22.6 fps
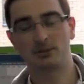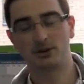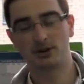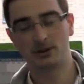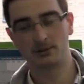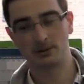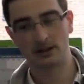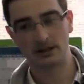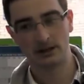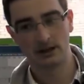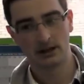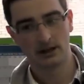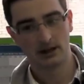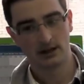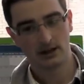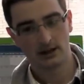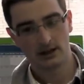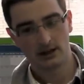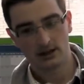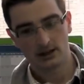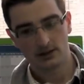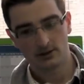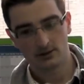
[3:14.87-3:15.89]
But I mean,
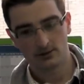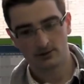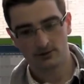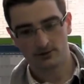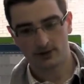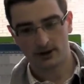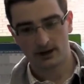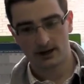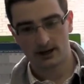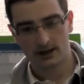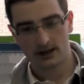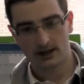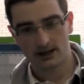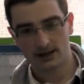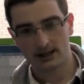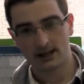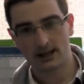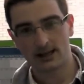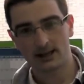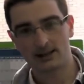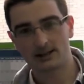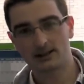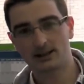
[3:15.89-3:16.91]
you've uh, in
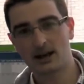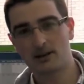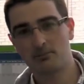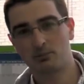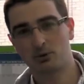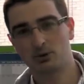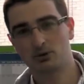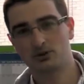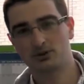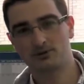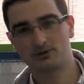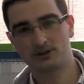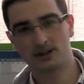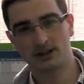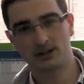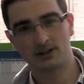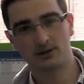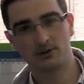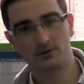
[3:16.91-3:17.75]
in that bunch of ten,